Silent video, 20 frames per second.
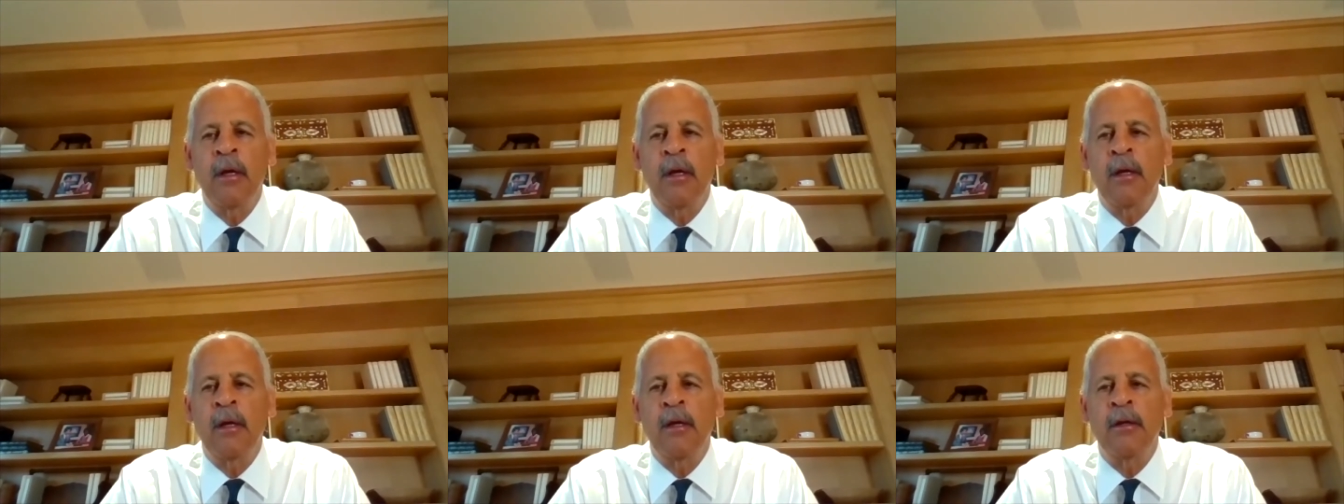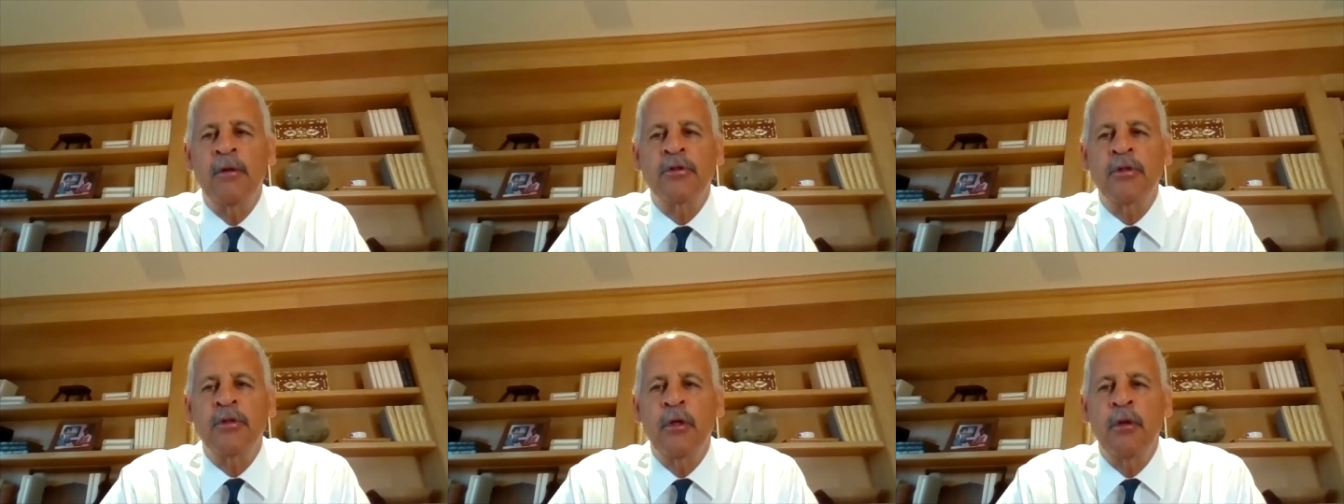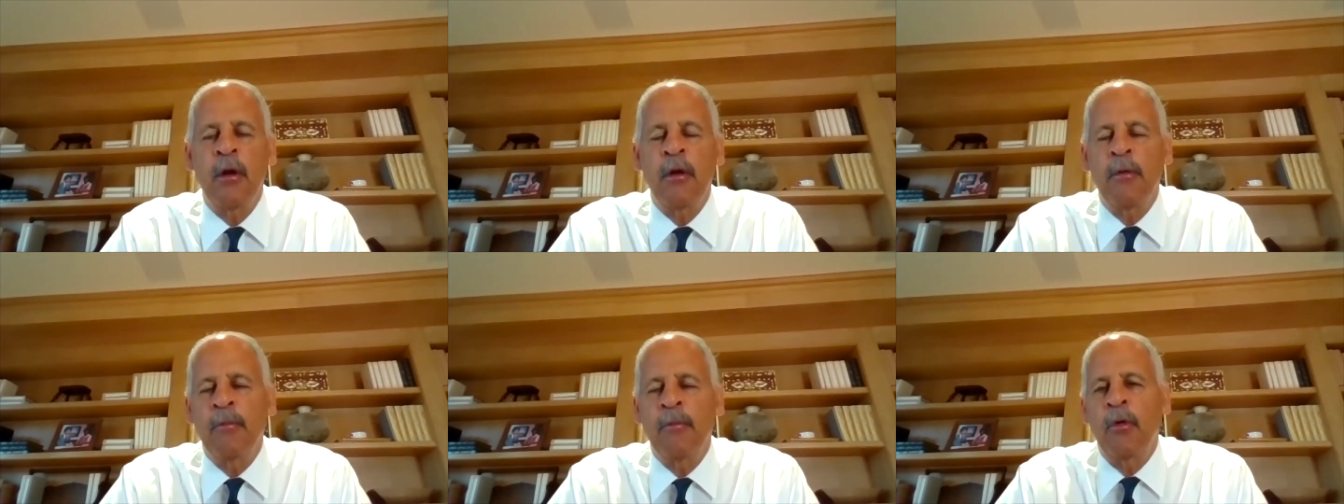
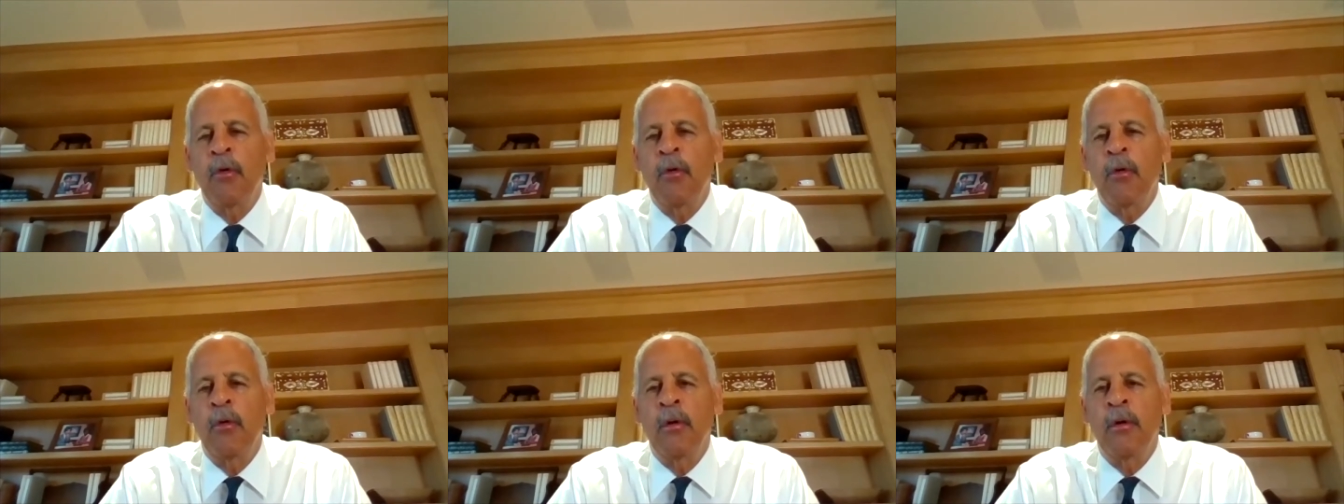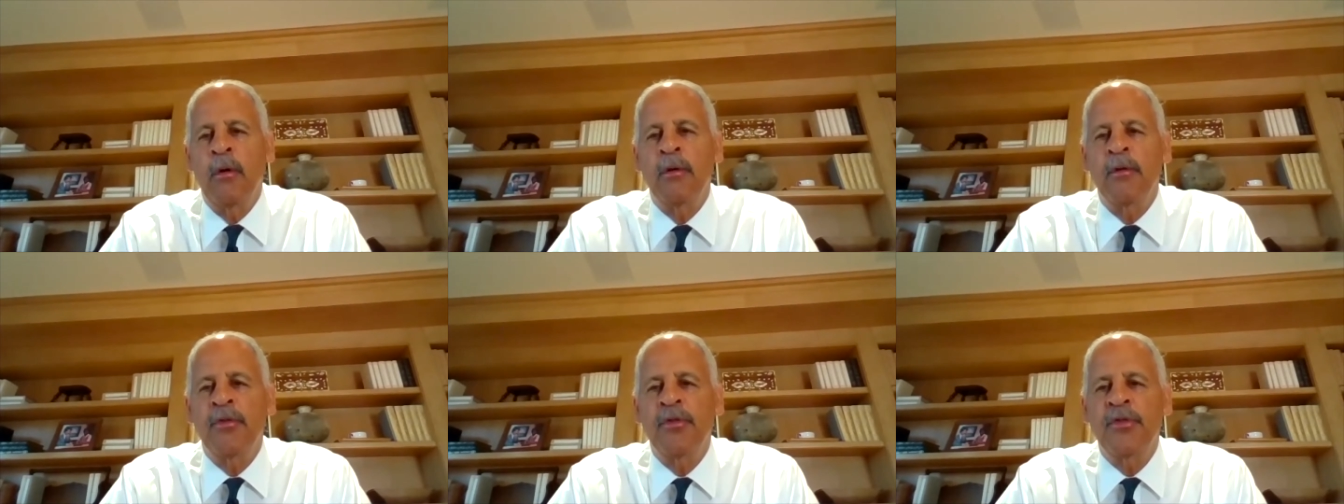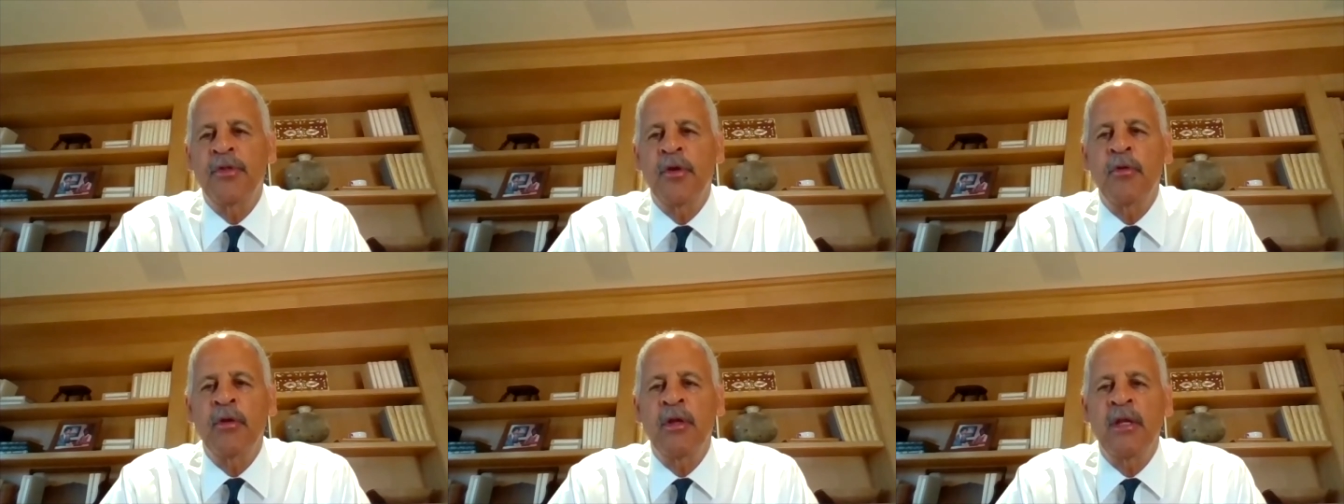or
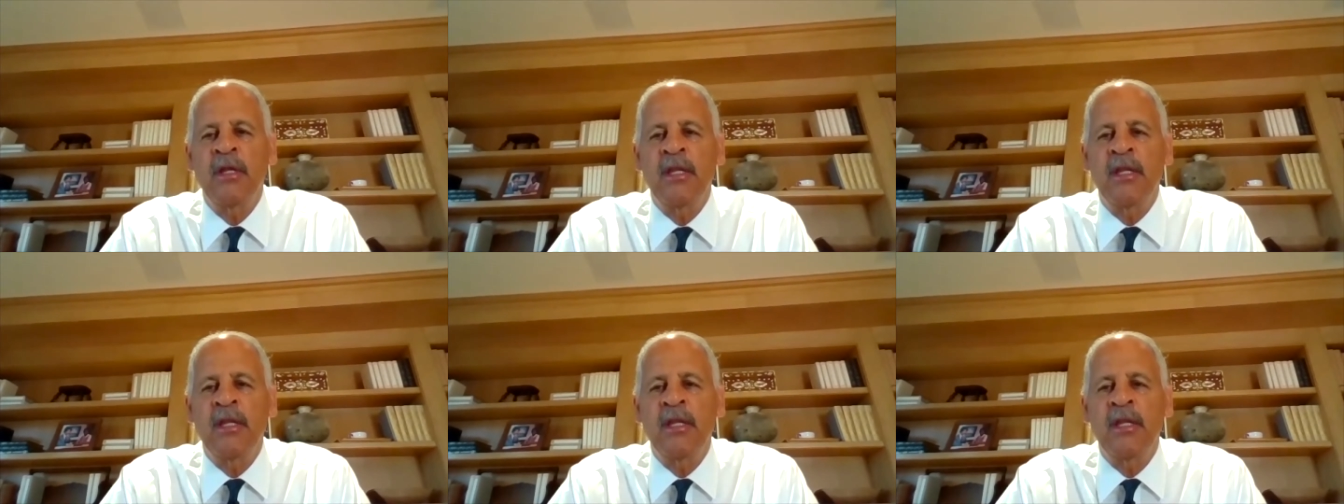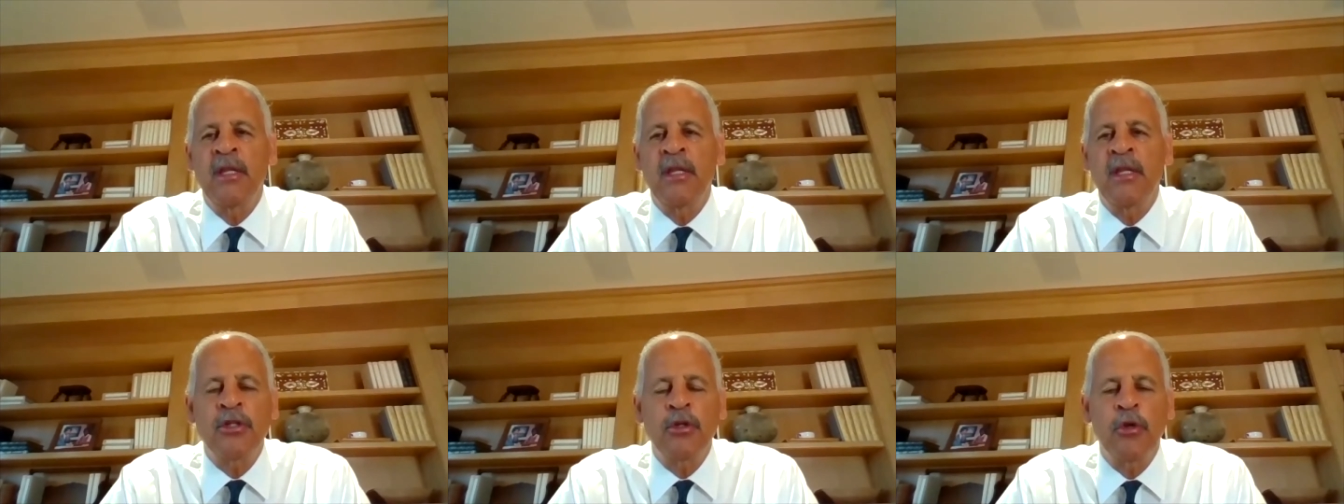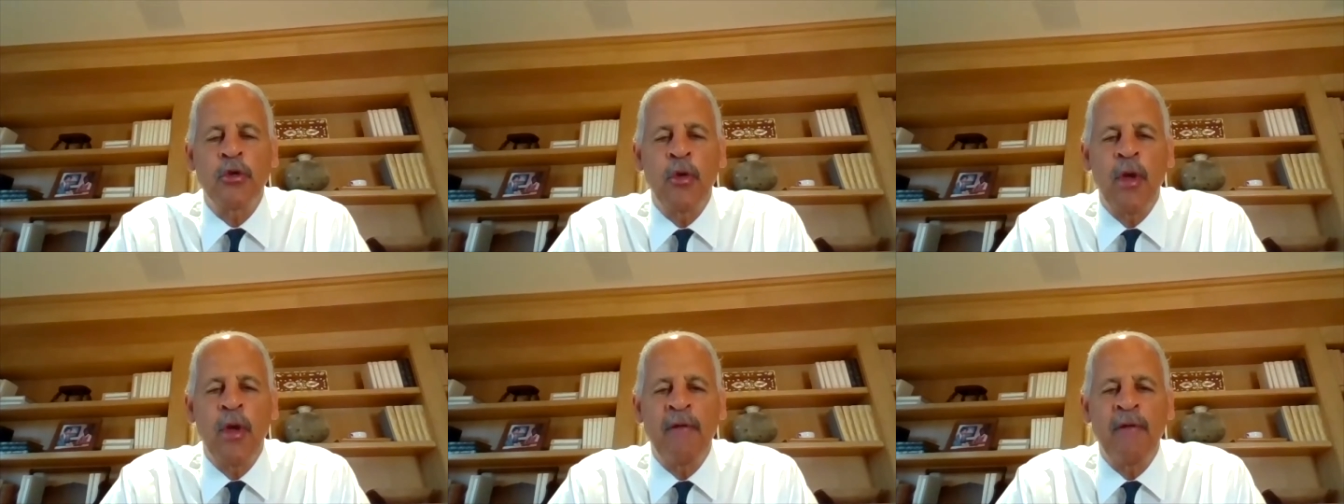30
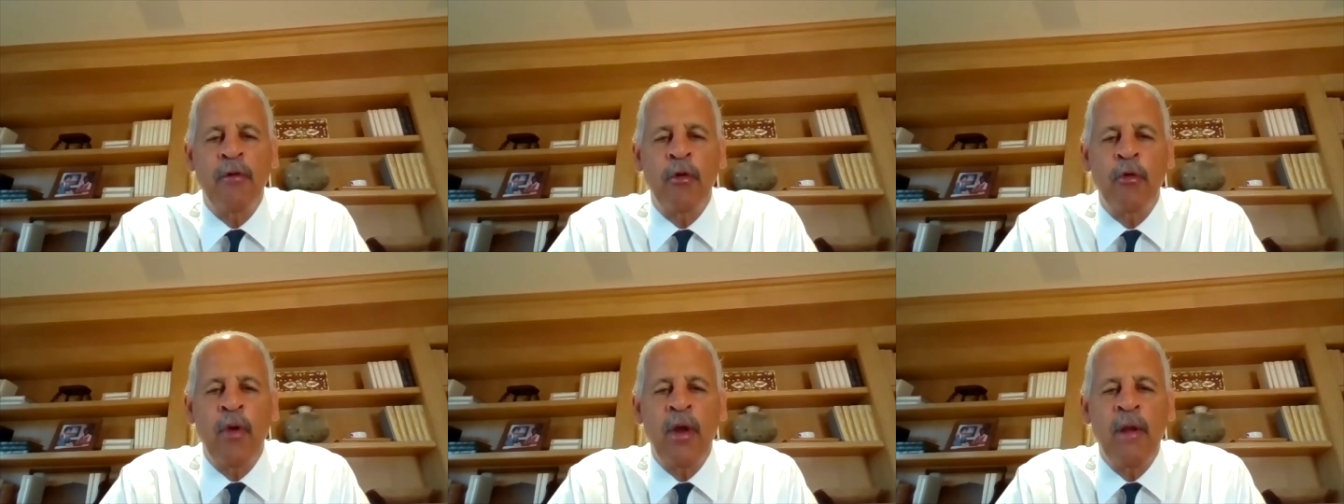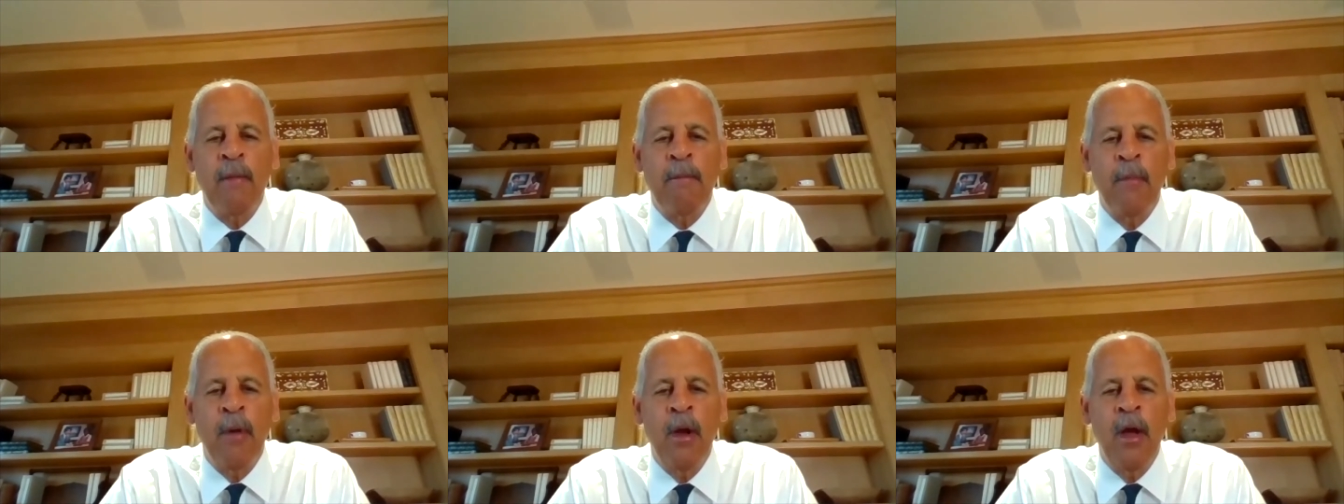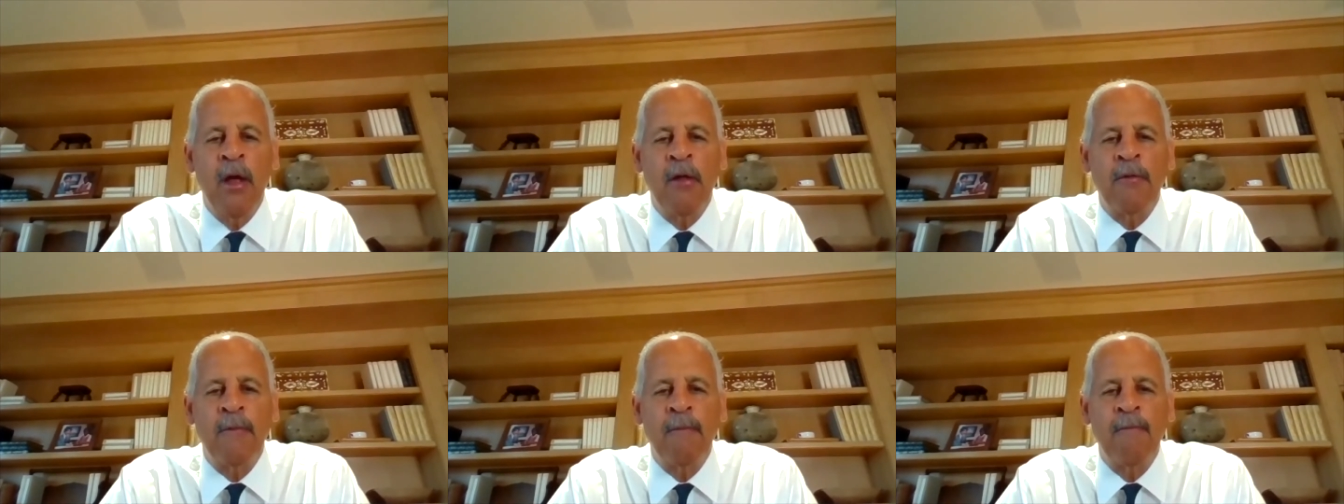days so you have a great
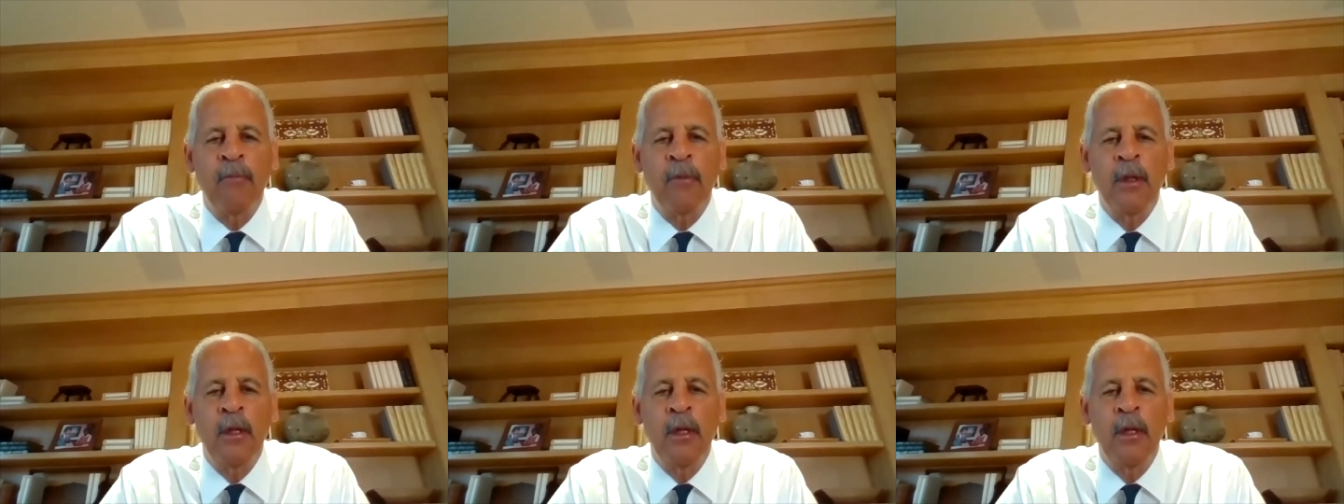month?